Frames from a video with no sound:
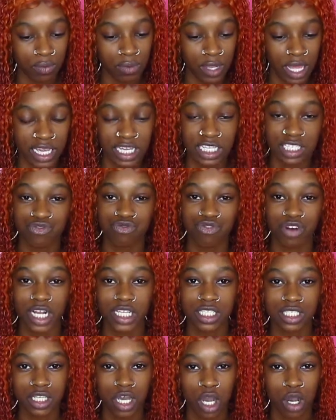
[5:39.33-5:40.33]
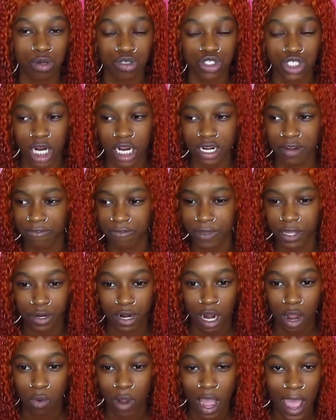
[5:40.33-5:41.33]
like, his friends go trying to figure
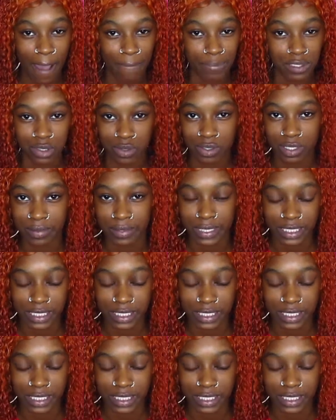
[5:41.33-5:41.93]
out what happened to him,